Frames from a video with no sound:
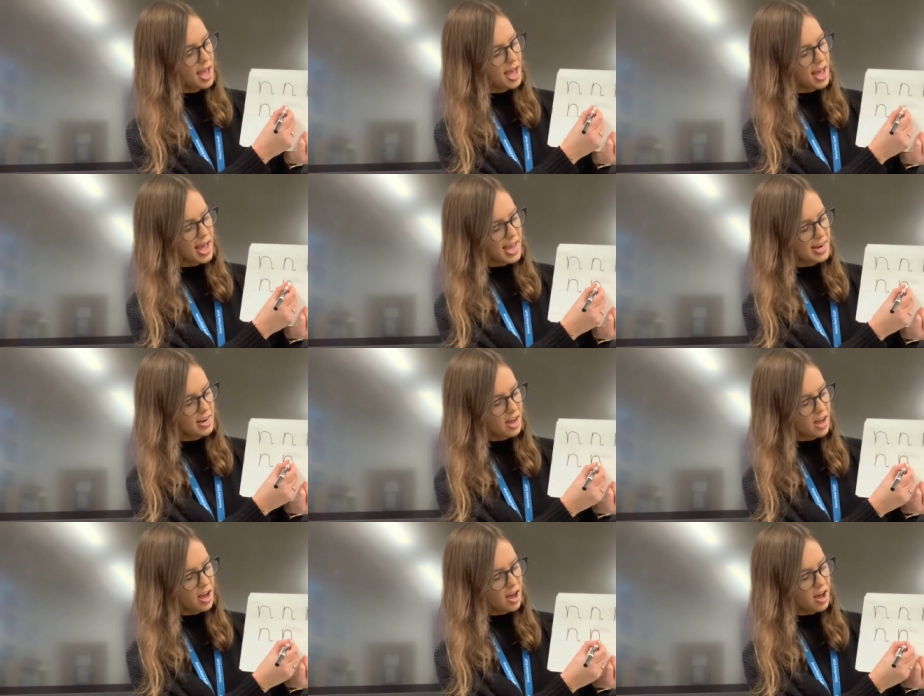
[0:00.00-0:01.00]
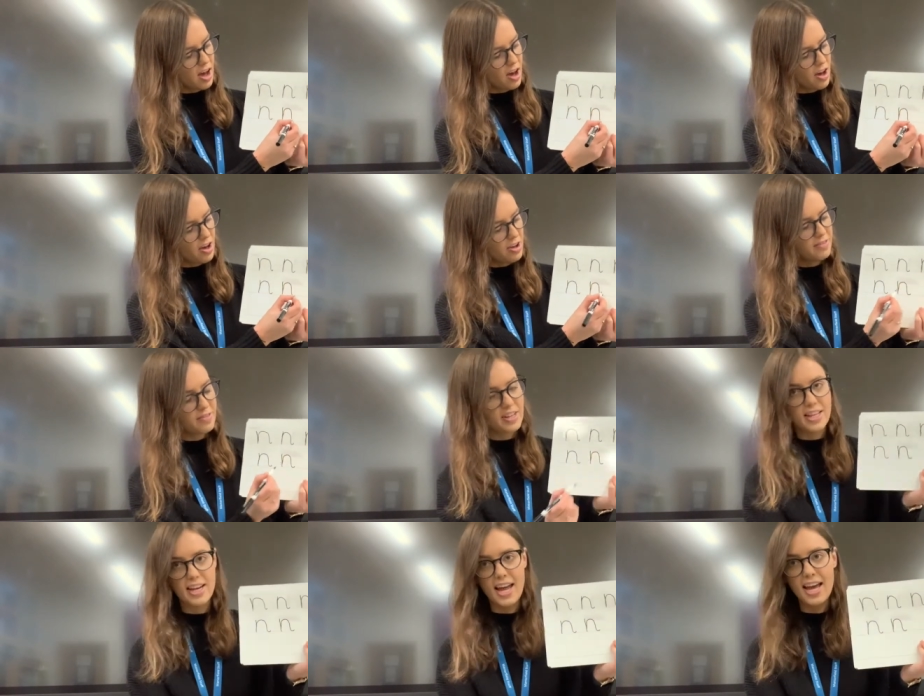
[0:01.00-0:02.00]
and over
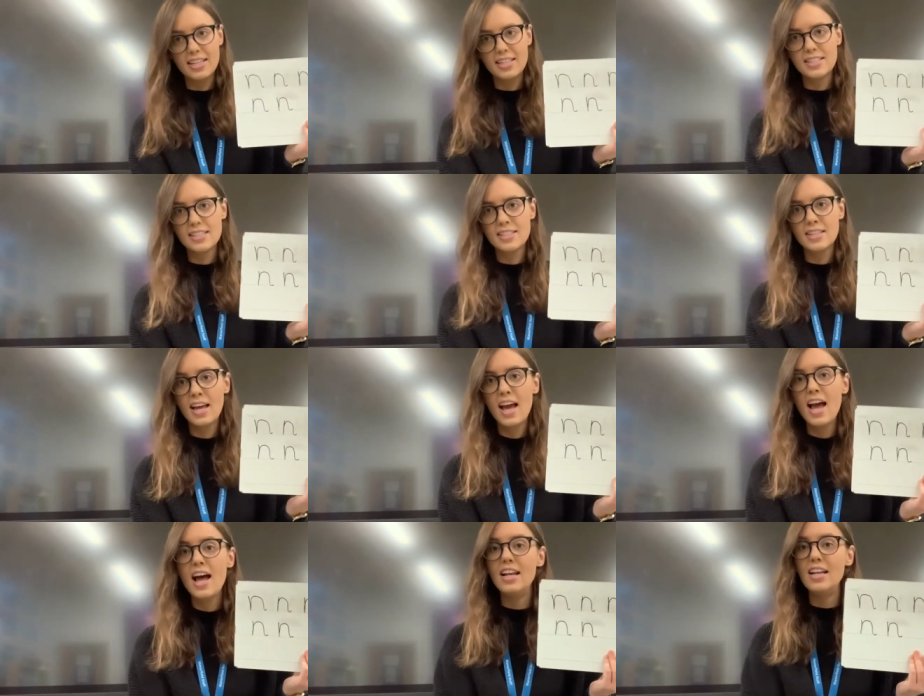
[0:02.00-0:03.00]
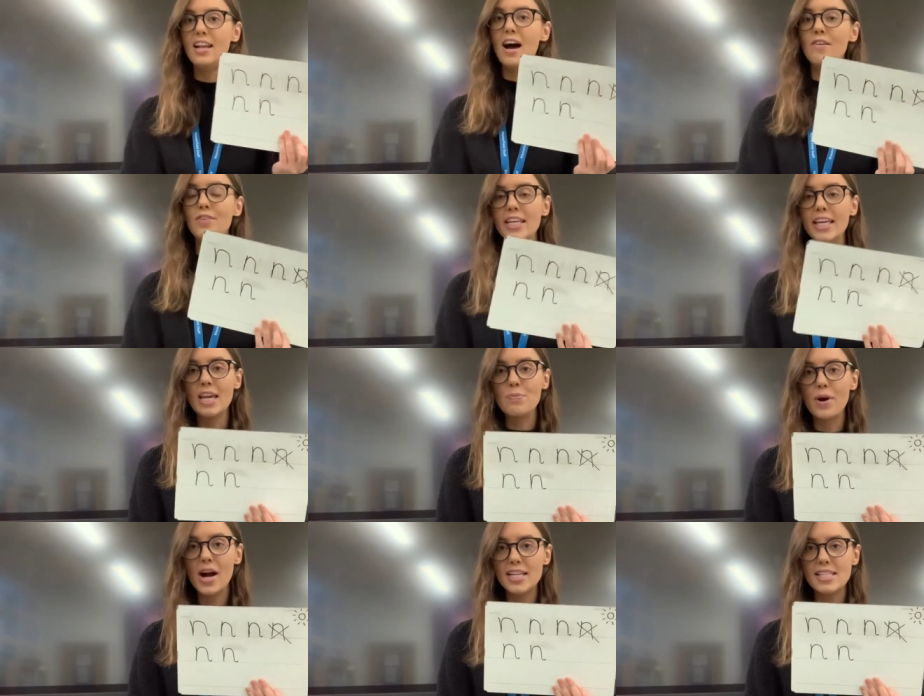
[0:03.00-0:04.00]
the net. Lovely, keep
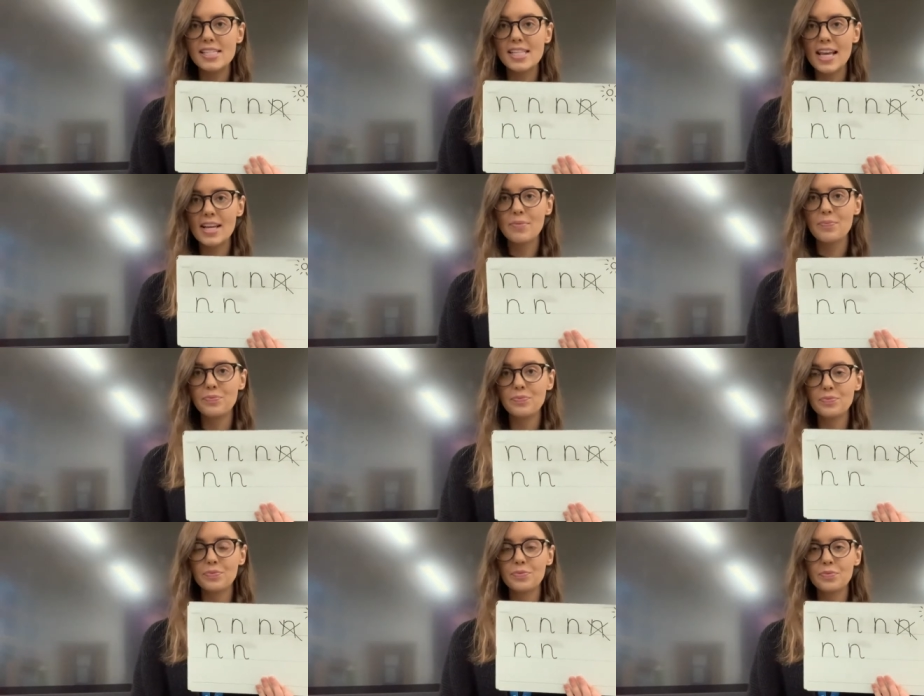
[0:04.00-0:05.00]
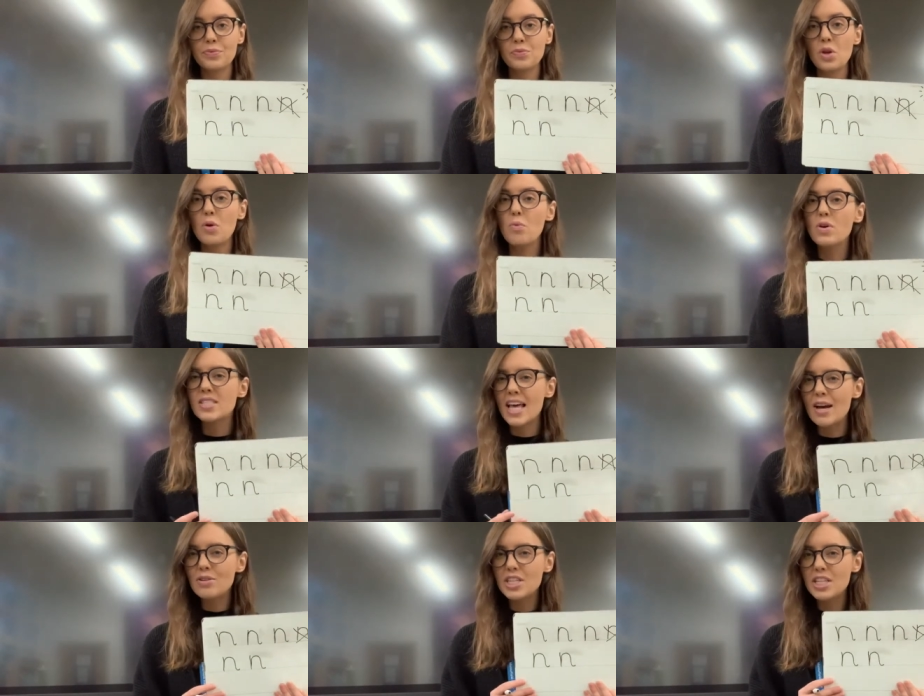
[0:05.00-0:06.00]
practicing. What
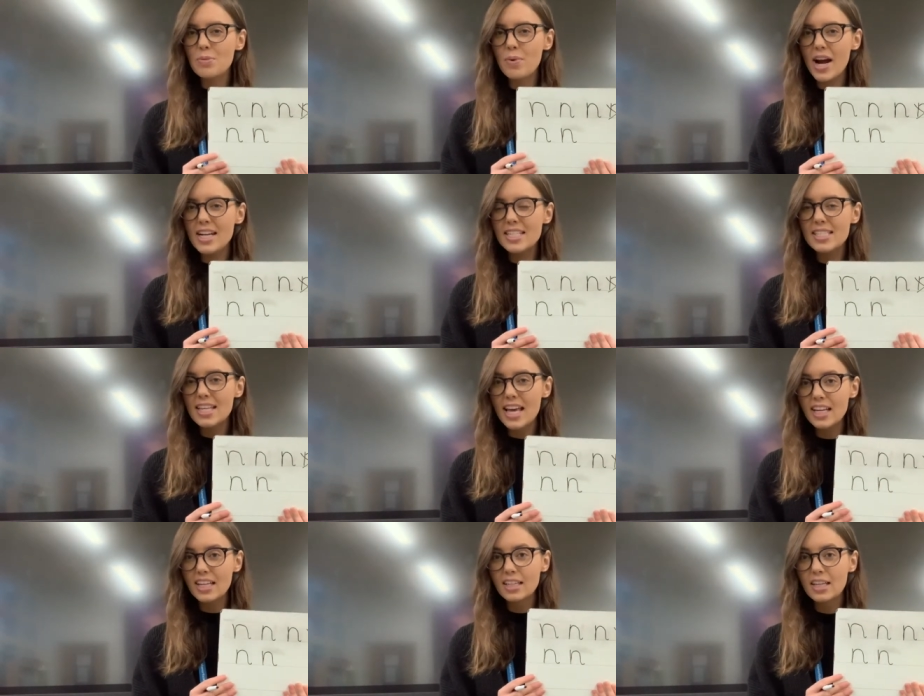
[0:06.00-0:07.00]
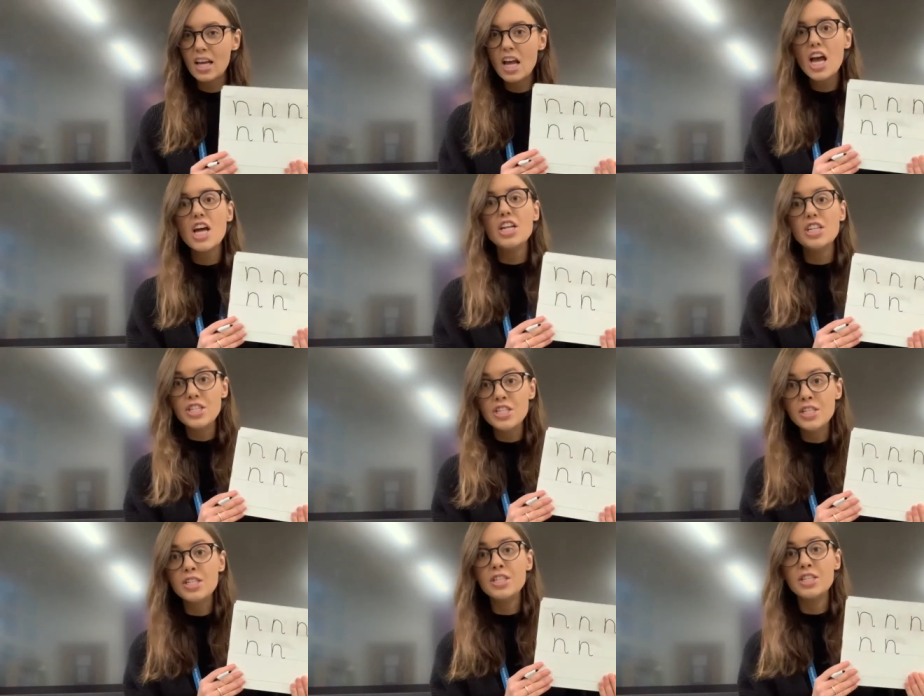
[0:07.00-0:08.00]
sound are you practicing?
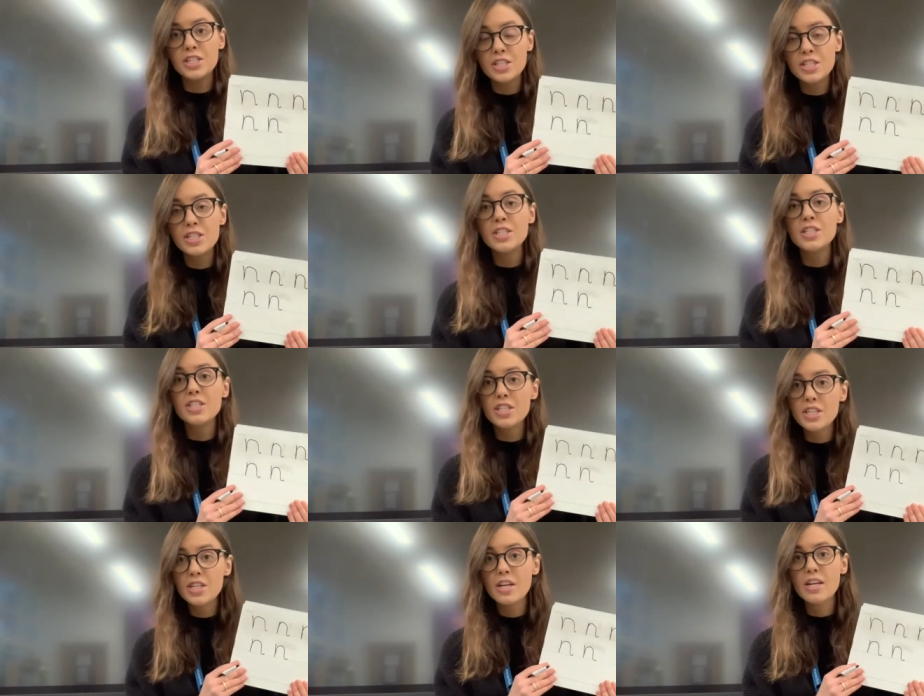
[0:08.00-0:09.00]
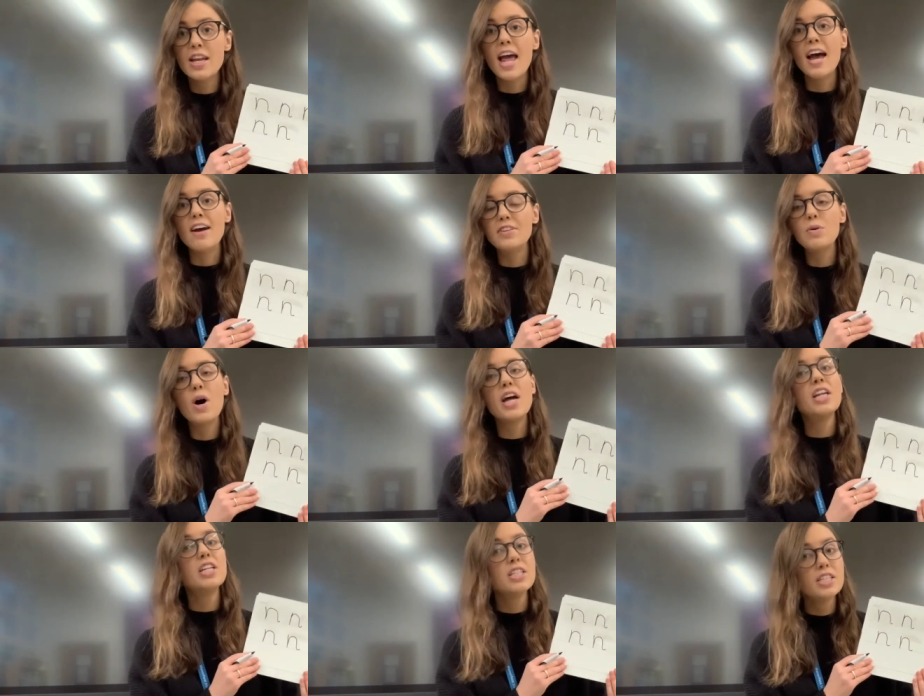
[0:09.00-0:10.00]
Mm, mm, mm.
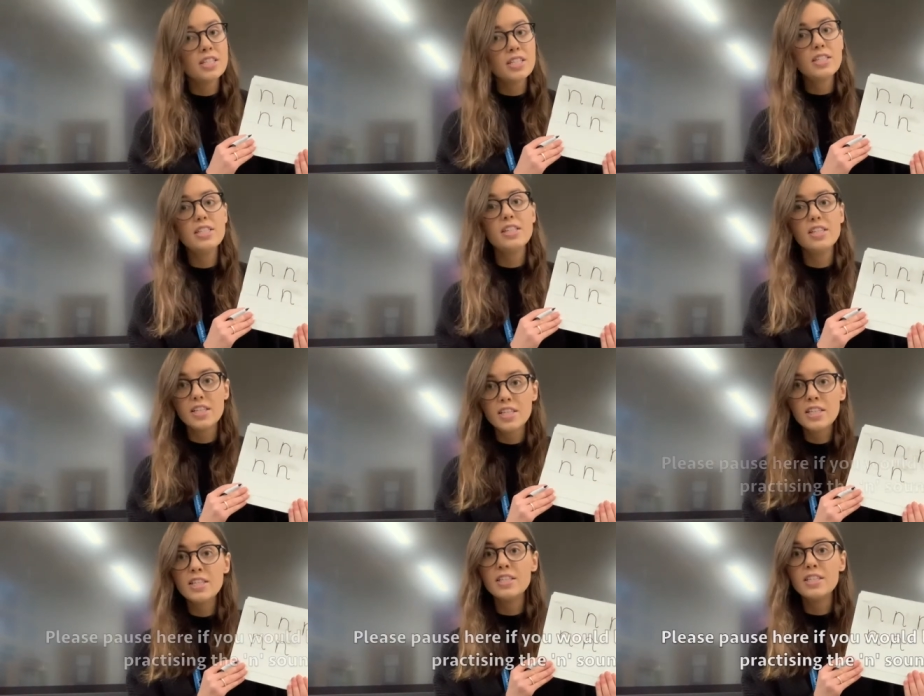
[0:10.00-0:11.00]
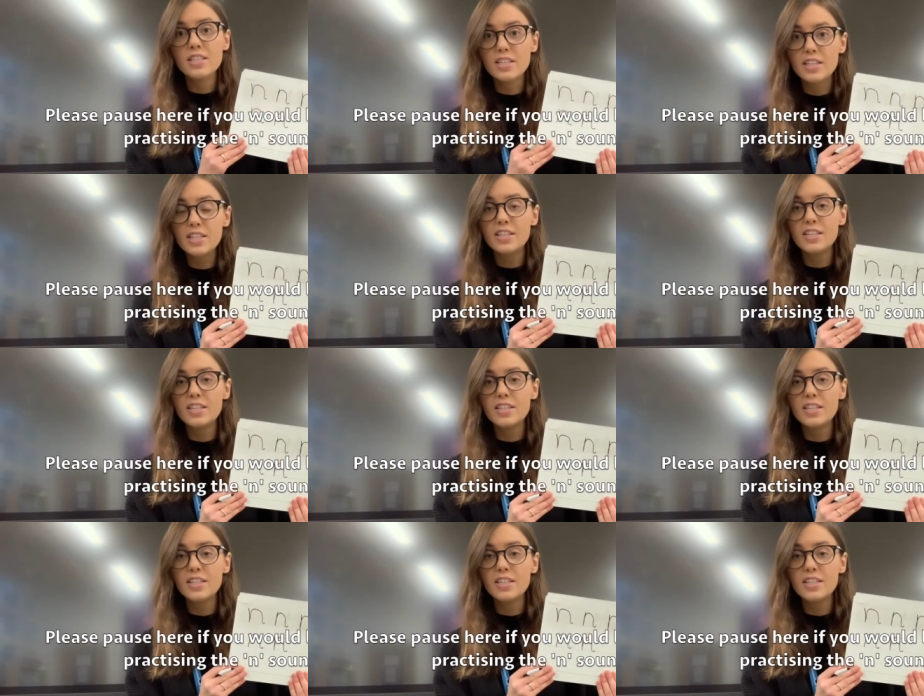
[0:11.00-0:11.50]
Everyone? Mm, mm, mm.